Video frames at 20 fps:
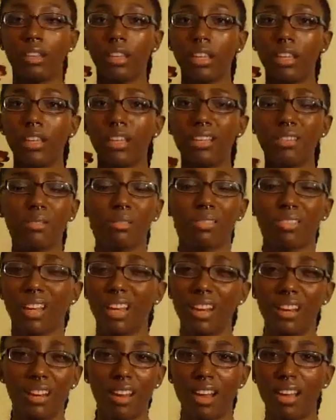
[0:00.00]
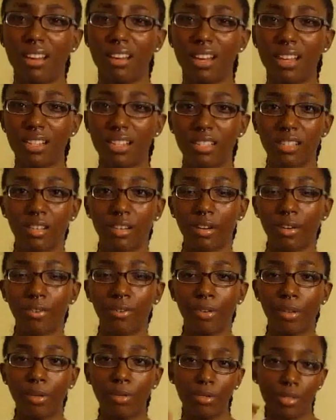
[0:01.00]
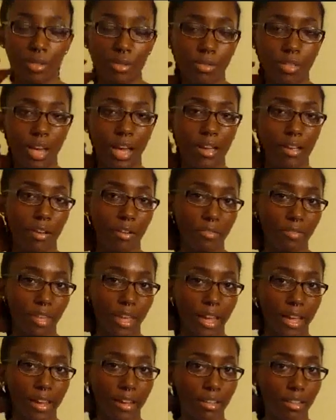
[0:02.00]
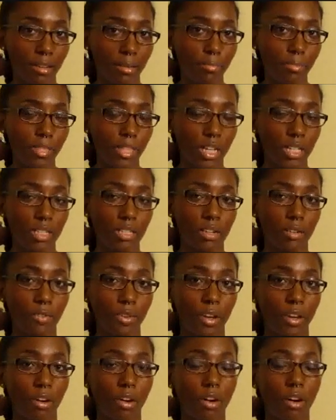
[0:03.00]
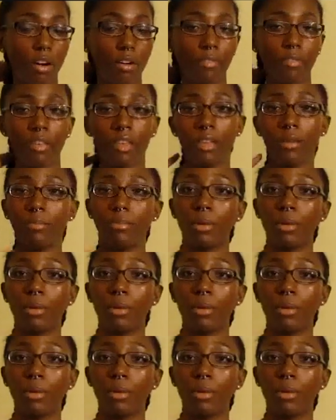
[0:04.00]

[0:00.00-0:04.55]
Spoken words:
then it's kind of not necessary for you to tie up that section of hair off.